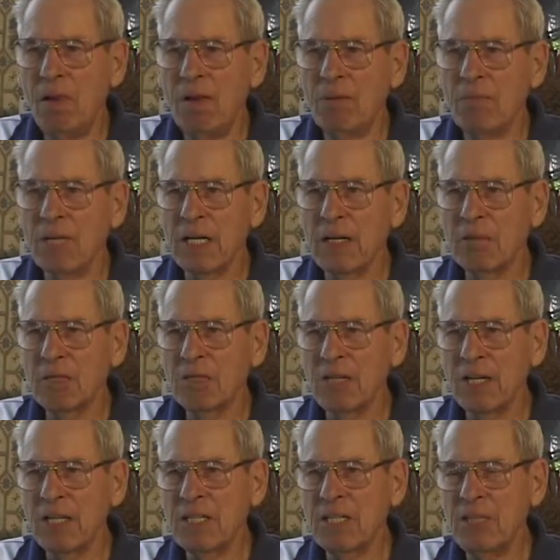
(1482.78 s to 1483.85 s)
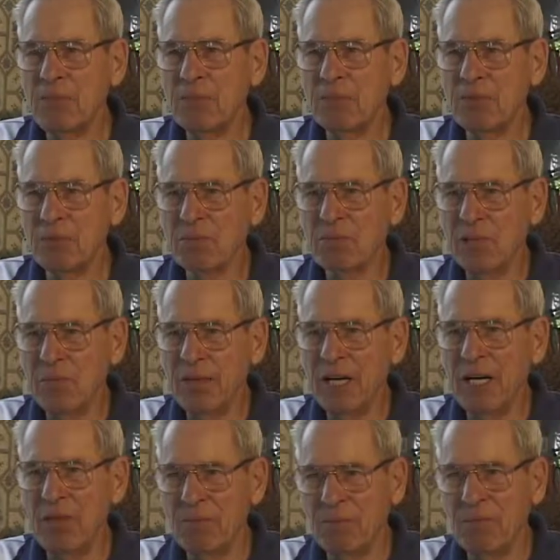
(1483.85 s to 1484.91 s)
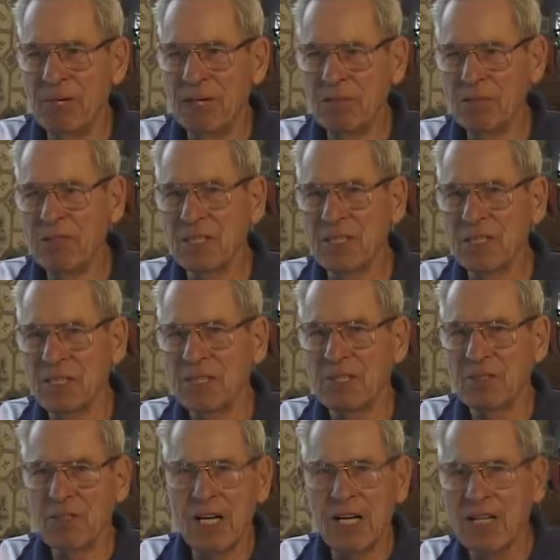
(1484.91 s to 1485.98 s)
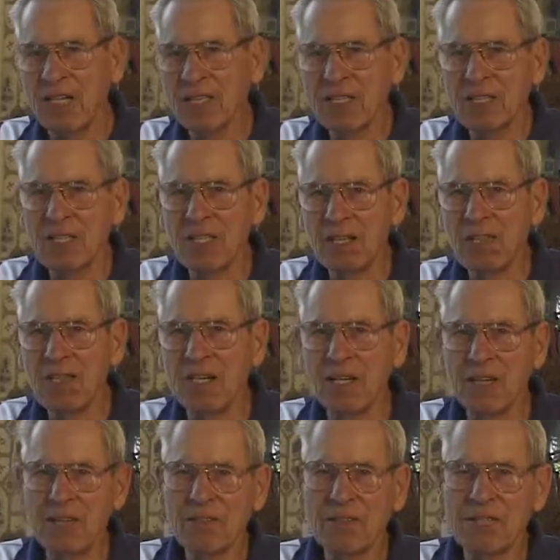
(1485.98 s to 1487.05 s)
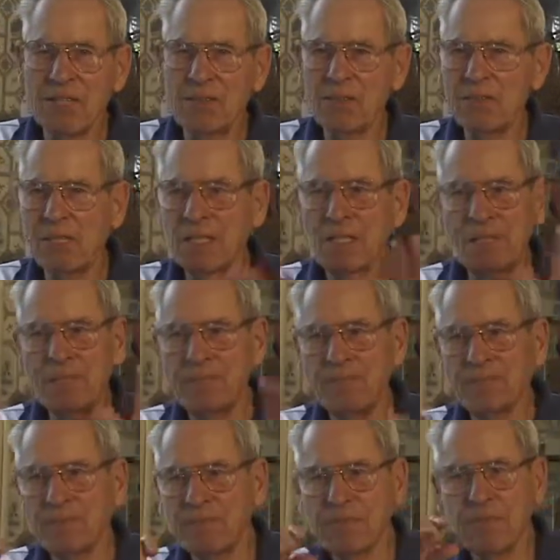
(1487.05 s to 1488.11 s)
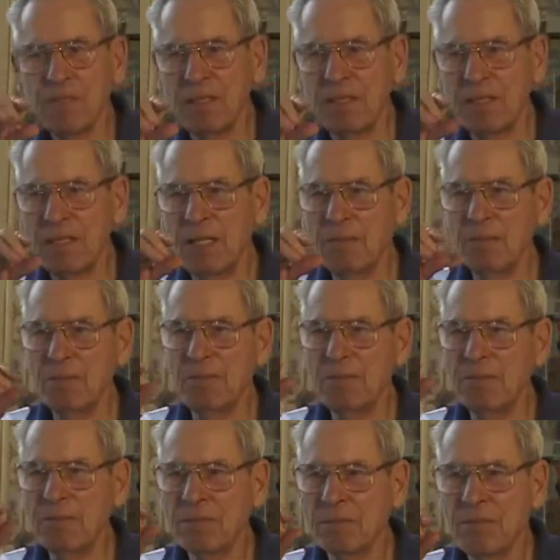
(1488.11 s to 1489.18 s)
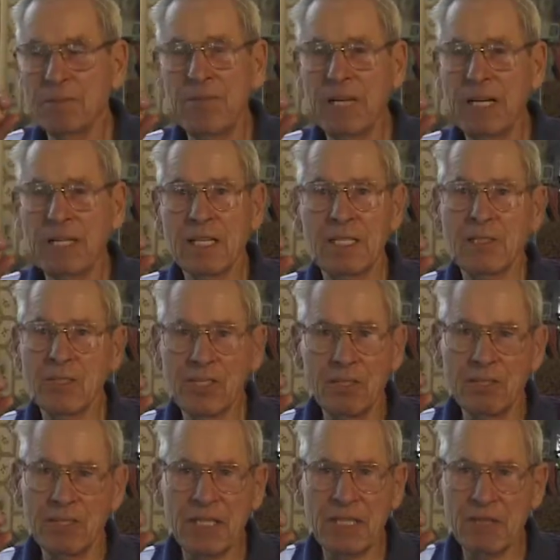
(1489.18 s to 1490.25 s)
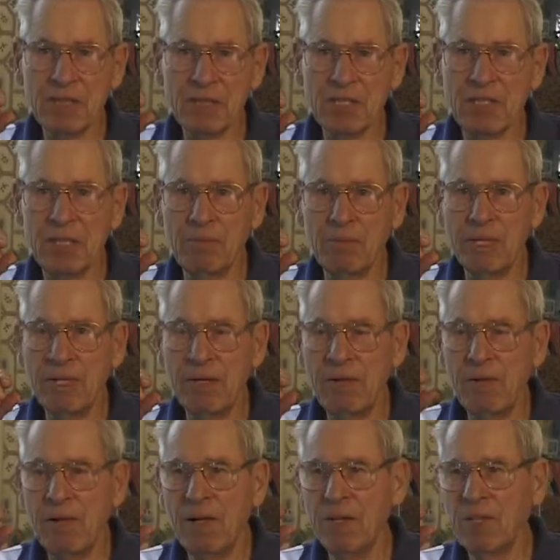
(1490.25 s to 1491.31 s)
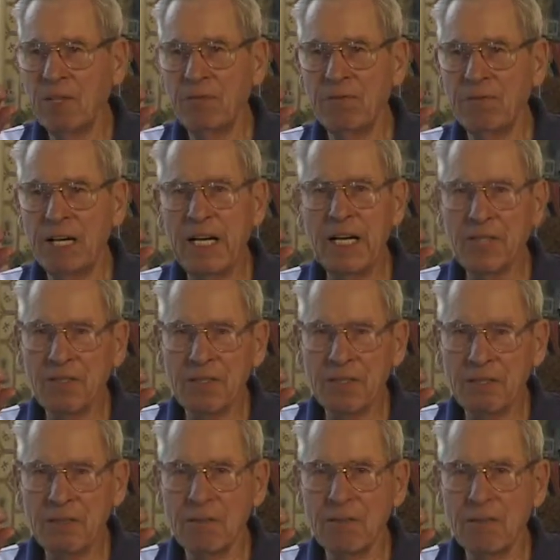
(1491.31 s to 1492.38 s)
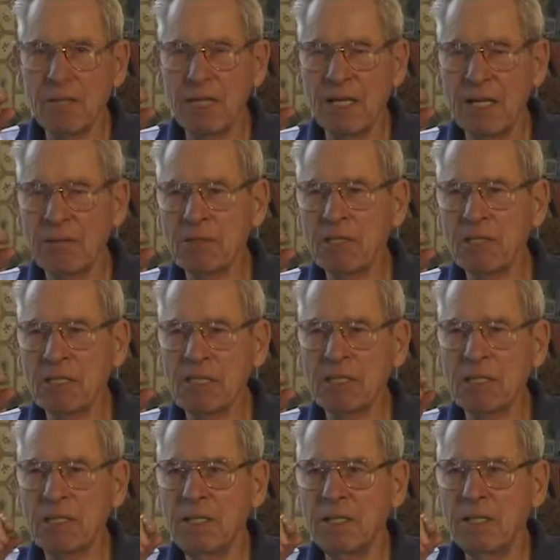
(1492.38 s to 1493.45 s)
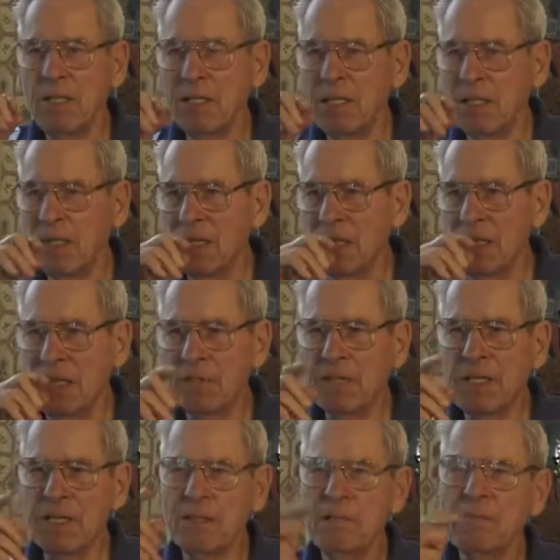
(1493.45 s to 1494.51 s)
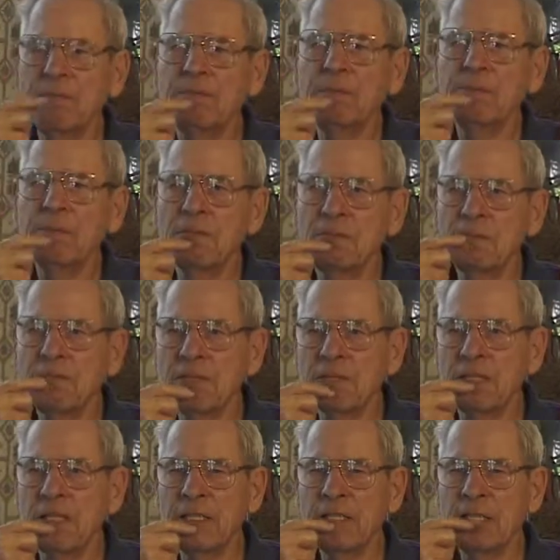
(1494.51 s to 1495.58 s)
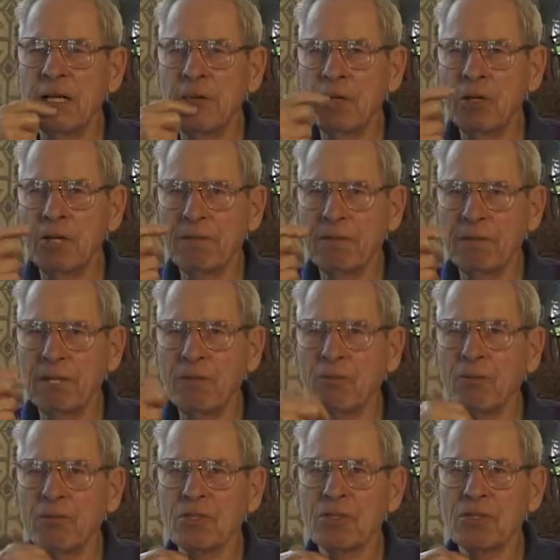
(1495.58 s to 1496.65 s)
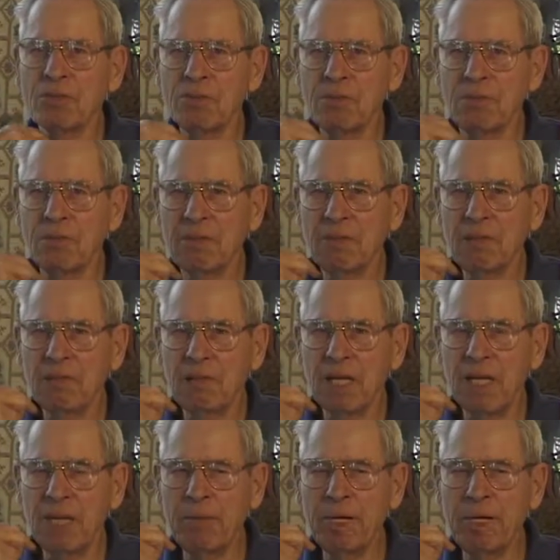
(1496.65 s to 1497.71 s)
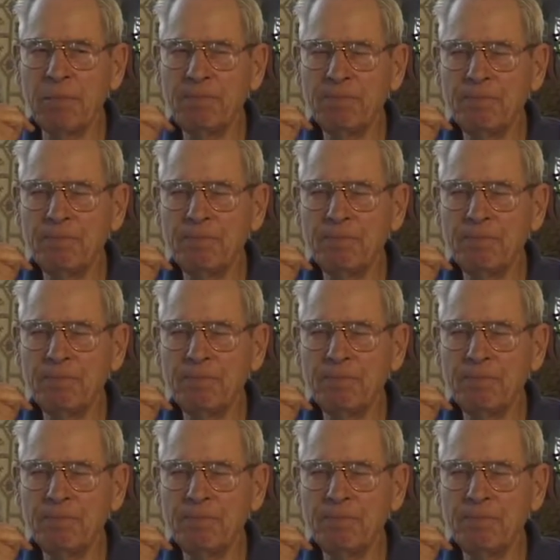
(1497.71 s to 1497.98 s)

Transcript: But I would try and keep up with my mind. My mind is thinking. I'd try and get the stuff down, the same thing, and I blew it. In fact, I still type the same way, too fast and with a lot of mistakes. I've got to take time off. My throat's climbing up.